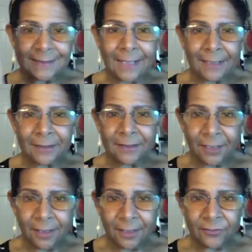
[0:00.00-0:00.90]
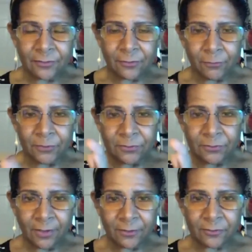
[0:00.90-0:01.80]
not engage? When you
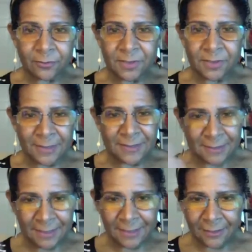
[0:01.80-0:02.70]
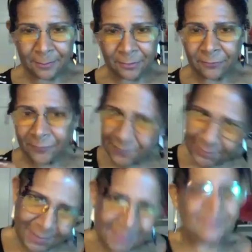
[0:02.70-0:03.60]
talk to him, he may say a couple of words and
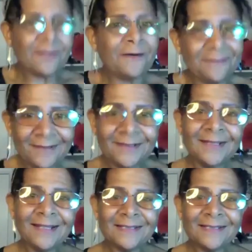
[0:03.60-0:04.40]
then he's gone. And